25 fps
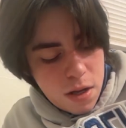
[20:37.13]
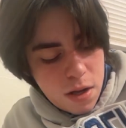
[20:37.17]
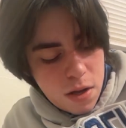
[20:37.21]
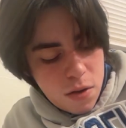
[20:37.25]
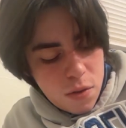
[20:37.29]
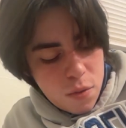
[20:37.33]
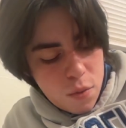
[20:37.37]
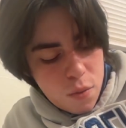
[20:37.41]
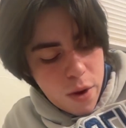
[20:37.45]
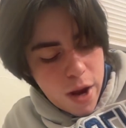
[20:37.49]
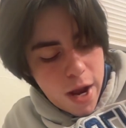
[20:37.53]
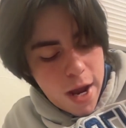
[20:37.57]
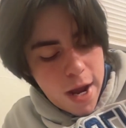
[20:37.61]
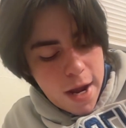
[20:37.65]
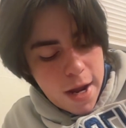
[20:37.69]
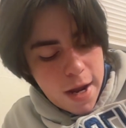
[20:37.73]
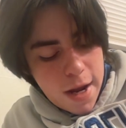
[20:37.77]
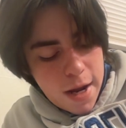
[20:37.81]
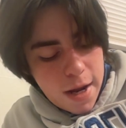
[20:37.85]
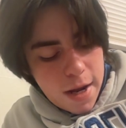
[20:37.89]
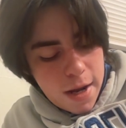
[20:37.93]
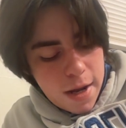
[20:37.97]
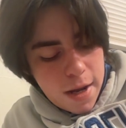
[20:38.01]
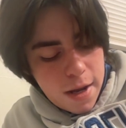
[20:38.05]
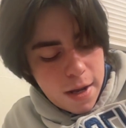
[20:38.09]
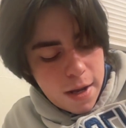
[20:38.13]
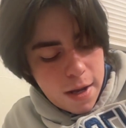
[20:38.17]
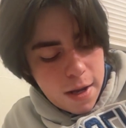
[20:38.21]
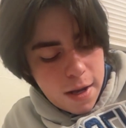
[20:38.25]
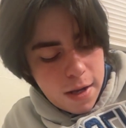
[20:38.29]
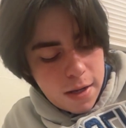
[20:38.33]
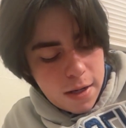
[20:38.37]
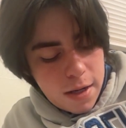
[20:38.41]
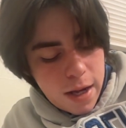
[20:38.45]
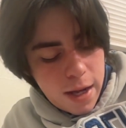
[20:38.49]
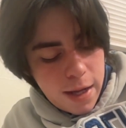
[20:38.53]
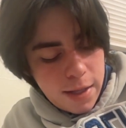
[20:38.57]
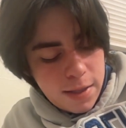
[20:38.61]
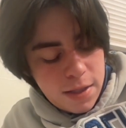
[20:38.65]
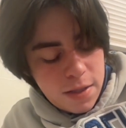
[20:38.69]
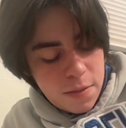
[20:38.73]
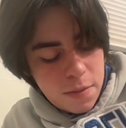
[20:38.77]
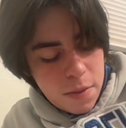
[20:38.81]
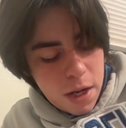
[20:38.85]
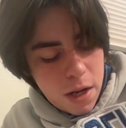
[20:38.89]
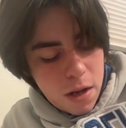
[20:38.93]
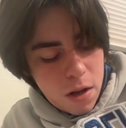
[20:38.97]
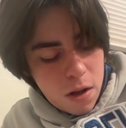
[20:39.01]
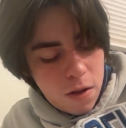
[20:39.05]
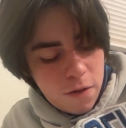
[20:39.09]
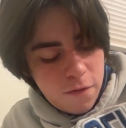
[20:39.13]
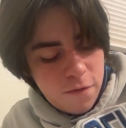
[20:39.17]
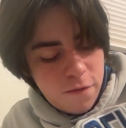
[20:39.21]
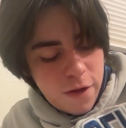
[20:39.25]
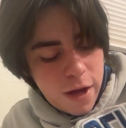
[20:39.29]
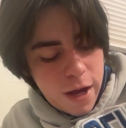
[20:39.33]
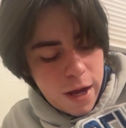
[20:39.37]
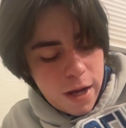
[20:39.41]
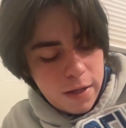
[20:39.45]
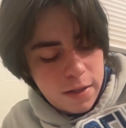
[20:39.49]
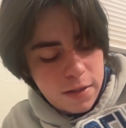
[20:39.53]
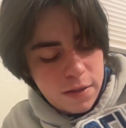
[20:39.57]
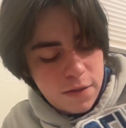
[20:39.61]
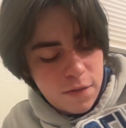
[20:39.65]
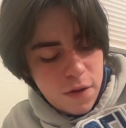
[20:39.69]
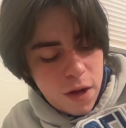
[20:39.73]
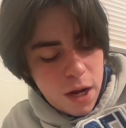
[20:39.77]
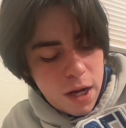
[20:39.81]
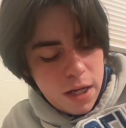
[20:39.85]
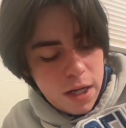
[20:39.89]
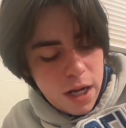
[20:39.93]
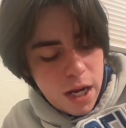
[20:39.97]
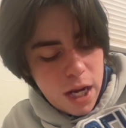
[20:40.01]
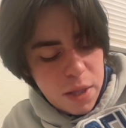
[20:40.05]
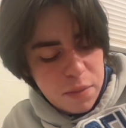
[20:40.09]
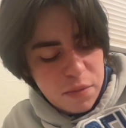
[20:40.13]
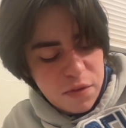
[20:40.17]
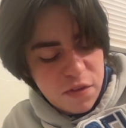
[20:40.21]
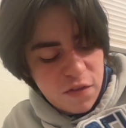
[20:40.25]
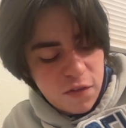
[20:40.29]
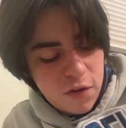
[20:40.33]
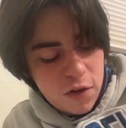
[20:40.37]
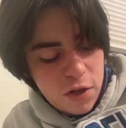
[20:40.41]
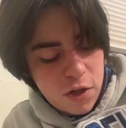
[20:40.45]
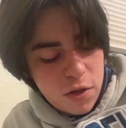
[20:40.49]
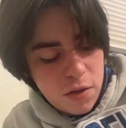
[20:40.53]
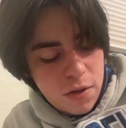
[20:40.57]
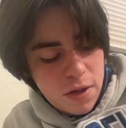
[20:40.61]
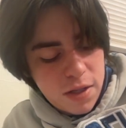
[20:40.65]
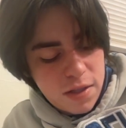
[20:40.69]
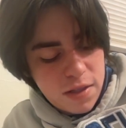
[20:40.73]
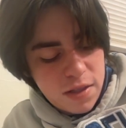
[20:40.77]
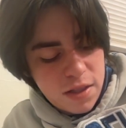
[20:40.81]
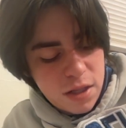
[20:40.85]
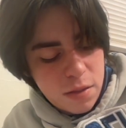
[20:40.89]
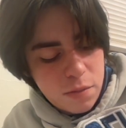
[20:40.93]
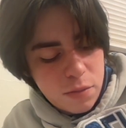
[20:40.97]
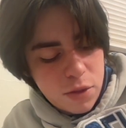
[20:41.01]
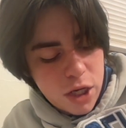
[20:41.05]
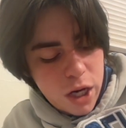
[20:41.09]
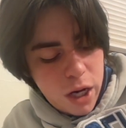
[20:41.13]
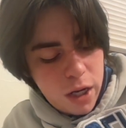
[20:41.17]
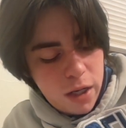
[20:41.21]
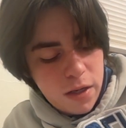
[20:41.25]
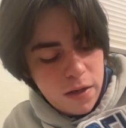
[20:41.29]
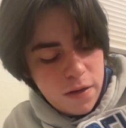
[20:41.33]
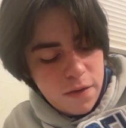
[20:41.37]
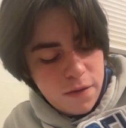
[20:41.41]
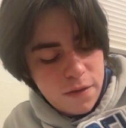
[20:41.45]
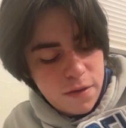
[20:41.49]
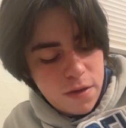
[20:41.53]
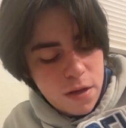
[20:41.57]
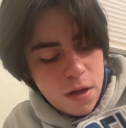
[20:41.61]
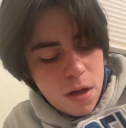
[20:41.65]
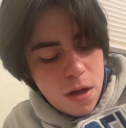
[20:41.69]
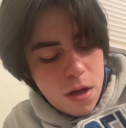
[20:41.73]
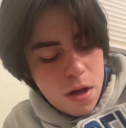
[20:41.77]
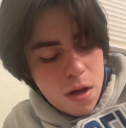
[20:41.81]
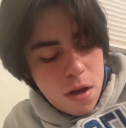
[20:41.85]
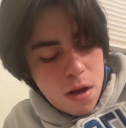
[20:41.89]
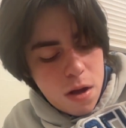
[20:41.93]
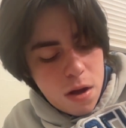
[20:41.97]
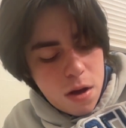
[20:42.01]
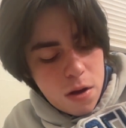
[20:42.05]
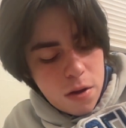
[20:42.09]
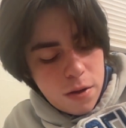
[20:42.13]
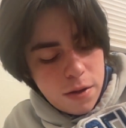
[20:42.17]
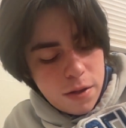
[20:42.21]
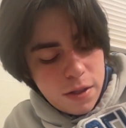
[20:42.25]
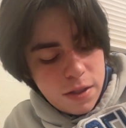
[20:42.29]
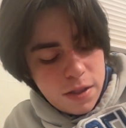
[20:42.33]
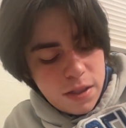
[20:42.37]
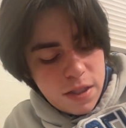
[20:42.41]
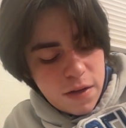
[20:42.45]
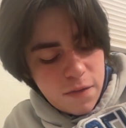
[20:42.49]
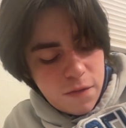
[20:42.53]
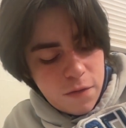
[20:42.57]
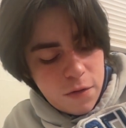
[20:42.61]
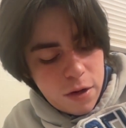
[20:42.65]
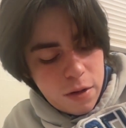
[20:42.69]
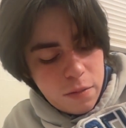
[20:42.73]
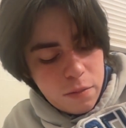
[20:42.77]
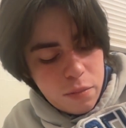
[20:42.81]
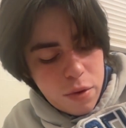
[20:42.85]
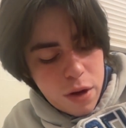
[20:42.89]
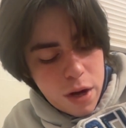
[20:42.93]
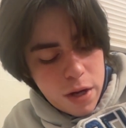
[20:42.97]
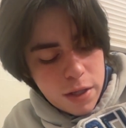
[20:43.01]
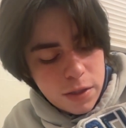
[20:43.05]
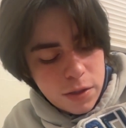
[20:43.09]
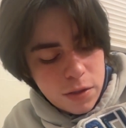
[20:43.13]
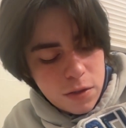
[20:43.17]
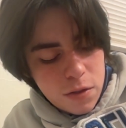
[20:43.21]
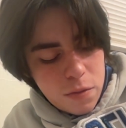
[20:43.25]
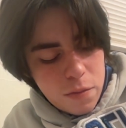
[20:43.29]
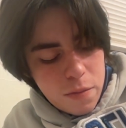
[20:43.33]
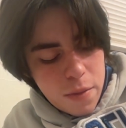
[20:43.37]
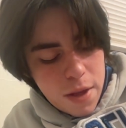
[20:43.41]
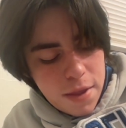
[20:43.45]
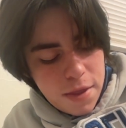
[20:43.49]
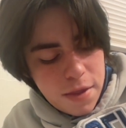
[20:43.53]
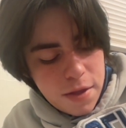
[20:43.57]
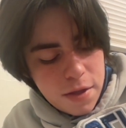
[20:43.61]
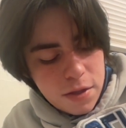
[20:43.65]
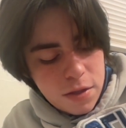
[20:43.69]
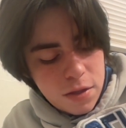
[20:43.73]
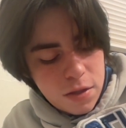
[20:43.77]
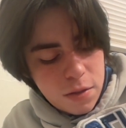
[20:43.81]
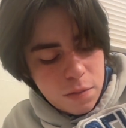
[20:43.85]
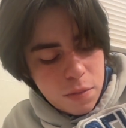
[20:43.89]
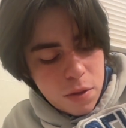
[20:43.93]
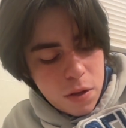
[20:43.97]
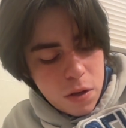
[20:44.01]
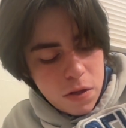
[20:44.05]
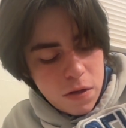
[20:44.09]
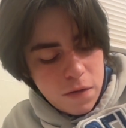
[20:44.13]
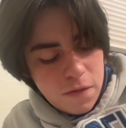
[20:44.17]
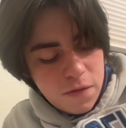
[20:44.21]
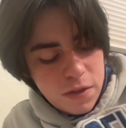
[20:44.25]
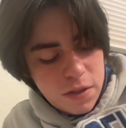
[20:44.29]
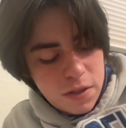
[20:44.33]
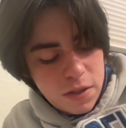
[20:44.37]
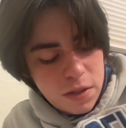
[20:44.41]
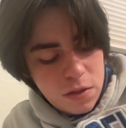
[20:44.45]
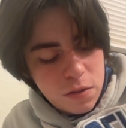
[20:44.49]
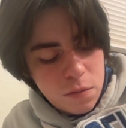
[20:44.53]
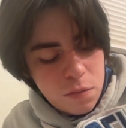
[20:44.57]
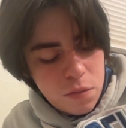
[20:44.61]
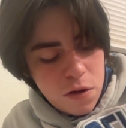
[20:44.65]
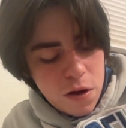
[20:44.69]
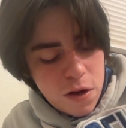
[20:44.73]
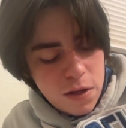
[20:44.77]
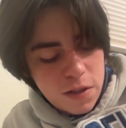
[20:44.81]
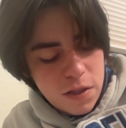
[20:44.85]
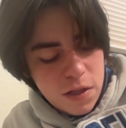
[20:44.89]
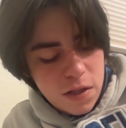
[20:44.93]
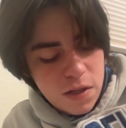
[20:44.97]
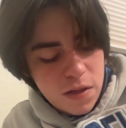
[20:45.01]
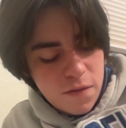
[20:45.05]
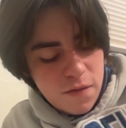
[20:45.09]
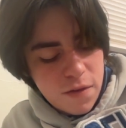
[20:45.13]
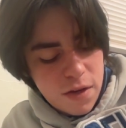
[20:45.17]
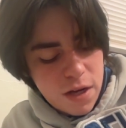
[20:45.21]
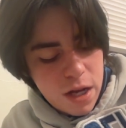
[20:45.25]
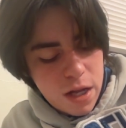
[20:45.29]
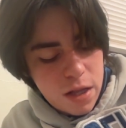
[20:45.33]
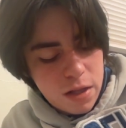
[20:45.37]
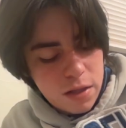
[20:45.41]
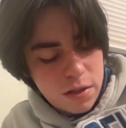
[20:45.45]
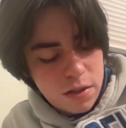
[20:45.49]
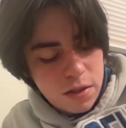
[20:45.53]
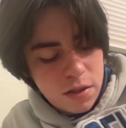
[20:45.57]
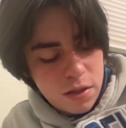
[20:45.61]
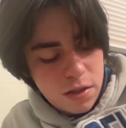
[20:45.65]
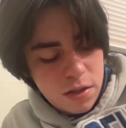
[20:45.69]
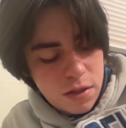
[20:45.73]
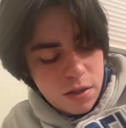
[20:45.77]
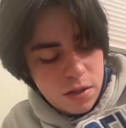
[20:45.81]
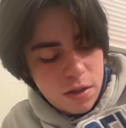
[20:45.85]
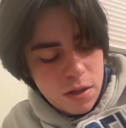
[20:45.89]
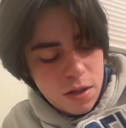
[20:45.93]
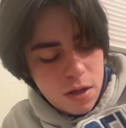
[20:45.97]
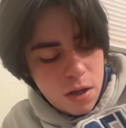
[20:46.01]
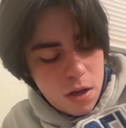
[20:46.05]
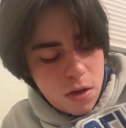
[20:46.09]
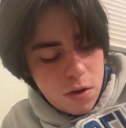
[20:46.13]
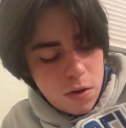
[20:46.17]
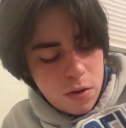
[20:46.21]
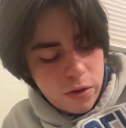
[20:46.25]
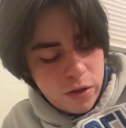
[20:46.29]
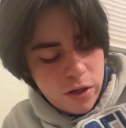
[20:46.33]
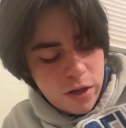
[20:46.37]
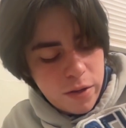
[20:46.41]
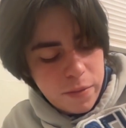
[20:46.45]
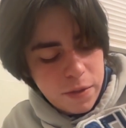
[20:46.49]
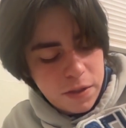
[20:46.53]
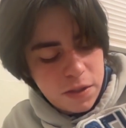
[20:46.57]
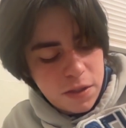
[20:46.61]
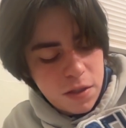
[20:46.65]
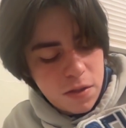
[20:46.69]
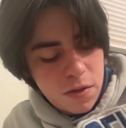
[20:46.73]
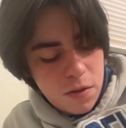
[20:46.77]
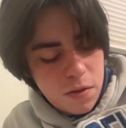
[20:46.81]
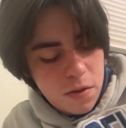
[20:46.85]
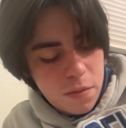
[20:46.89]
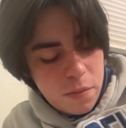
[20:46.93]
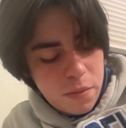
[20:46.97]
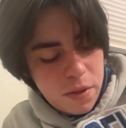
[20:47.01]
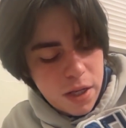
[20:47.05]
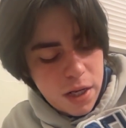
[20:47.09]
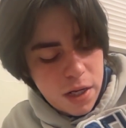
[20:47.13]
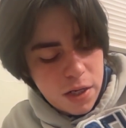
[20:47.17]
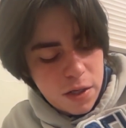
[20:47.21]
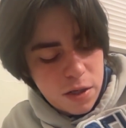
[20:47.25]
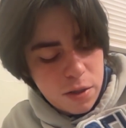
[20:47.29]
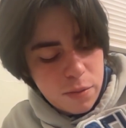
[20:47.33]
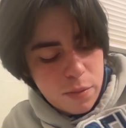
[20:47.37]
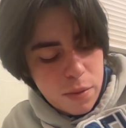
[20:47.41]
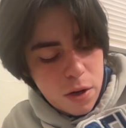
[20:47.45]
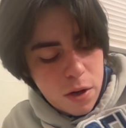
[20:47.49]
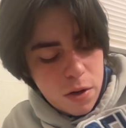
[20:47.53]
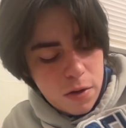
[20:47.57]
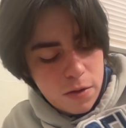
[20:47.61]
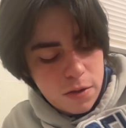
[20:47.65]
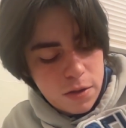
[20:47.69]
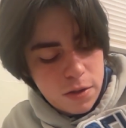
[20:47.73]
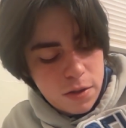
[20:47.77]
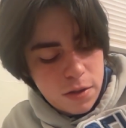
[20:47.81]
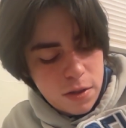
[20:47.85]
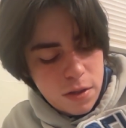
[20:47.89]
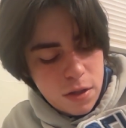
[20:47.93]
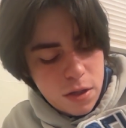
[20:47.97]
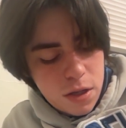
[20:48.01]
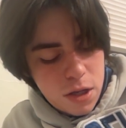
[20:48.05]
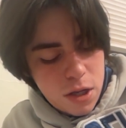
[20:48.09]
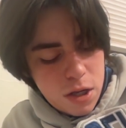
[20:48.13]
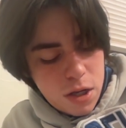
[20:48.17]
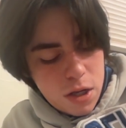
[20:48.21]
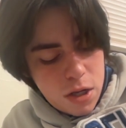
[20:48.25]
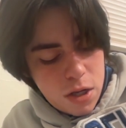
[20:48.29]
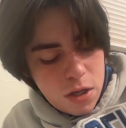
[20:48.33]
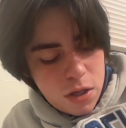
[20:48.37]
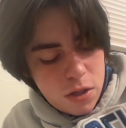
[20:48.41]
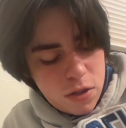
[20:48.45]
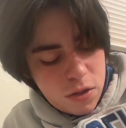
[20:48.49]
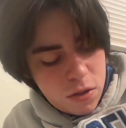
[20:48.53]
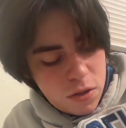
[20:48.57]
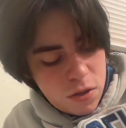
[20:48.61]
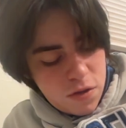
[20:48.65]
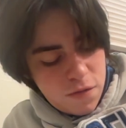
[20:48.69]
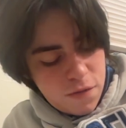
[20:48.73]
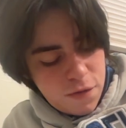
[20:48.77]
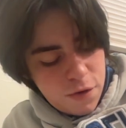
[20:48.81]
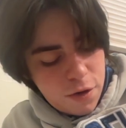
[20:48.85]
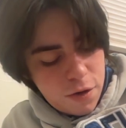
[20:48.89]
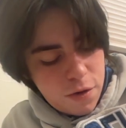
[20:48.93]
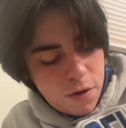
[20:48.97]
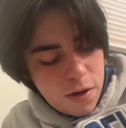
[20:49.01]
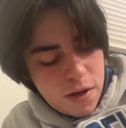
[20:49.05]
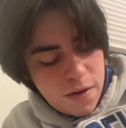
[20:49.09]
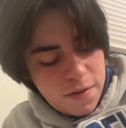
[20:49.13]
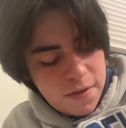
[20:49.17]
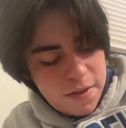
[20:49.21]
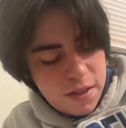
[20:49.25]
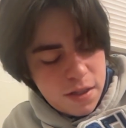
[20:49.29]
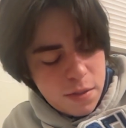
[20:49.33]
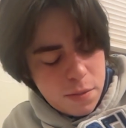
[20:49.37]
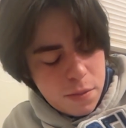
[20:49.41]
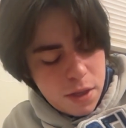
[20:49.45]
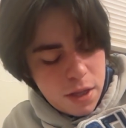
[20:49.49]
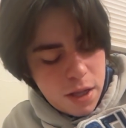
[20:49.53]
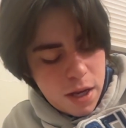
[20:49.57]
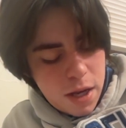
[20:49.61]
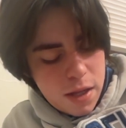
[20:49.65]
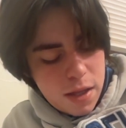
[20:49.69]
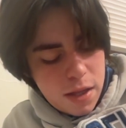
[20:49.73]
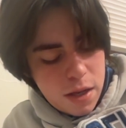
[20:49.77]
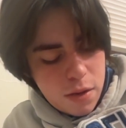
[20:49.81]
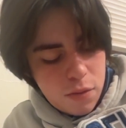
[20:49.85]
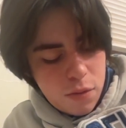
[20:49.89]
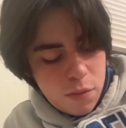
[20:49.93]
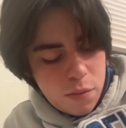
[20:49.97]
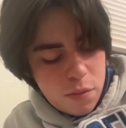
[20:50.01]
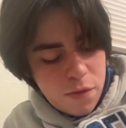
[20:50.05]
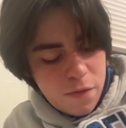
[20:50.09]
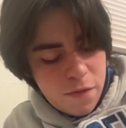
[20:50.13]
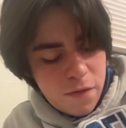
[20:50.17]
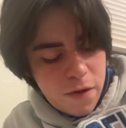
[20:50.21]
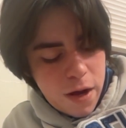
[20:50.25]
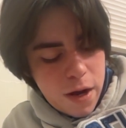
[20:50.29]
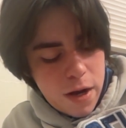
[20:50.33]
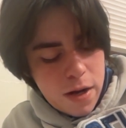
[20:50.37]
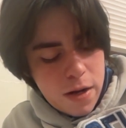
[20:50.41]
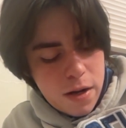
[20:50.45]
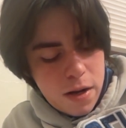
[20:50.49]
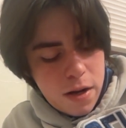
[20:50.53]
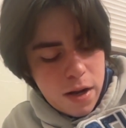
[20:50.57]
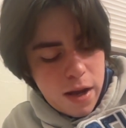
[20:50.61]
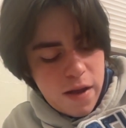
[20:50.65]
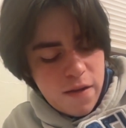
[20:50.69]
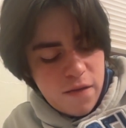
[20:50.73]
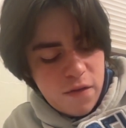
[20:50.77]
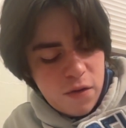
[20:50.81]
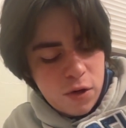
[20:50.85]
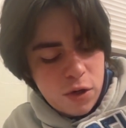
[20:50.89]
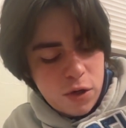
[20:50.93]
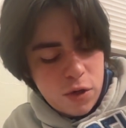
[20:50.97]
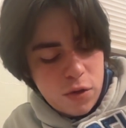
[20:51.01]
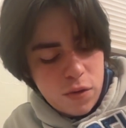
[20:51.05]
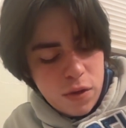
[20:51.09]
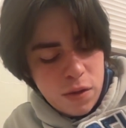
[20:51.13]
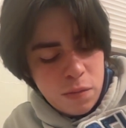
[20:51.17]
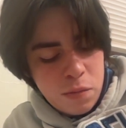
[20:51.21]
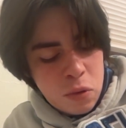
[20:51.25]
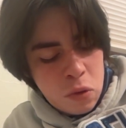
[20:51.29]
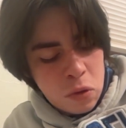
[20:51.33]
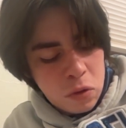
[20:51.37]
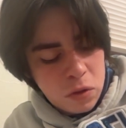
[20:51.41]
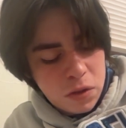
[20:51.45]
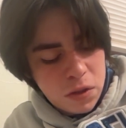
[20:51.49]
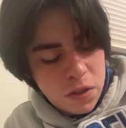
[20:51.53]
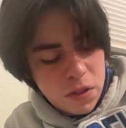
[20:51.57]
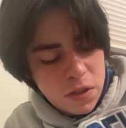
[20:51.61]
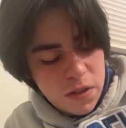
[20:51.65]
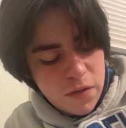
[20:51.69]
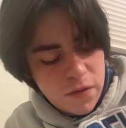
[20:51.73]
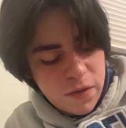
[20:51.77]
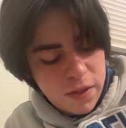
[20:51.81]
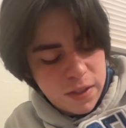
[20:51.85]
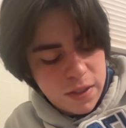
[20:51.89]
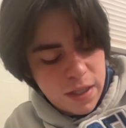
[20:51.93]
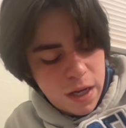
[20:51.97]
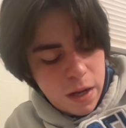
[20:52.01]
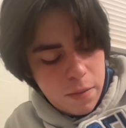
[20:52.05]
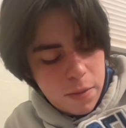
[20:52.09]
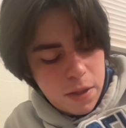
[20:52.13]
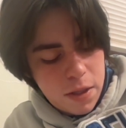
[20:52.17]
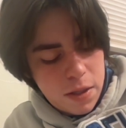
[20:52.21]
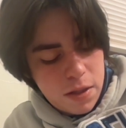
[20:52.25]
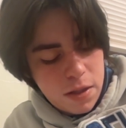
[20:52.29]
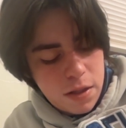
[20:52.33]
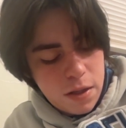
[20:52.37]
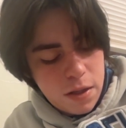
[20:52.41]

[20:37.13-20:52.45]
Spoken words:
weigh and estimate all facts, find names for units and objectives. All these differing practical methods are part of a single process of analysis, or coming to know the play in your parts. Search for creative stimuli that will provide ever new impulses of excitement,